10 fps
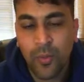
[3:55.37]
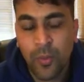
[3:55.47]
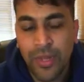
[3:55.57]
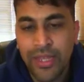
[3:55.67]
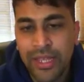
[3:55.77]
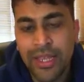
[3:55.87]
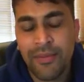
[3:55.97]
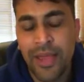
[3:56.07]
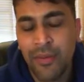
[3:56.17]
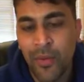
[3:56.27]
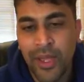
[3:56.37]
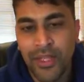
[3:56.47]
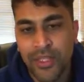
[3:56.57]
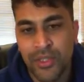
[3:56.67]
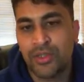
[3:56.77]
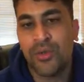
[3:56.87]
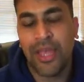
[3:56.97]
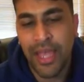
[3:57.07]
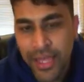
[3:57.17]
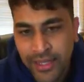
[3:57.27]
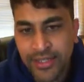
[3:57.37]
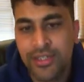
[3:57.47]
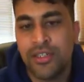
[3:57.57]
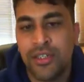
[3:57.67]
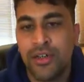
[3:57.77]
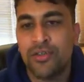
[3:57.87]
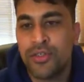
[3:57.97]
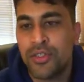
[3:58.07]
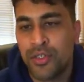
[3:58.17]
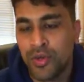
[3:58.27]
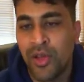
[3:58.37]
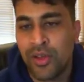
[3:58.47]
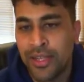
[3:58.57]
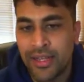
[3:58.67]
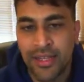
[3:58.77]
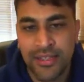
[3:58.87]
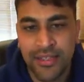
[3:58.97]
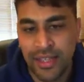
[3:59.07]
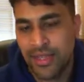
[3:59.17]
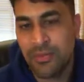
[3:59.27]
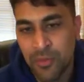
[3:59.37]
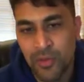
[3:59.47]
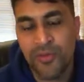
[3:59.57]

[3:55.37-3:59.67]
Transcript: We need a way to add nodes to our linked list and remove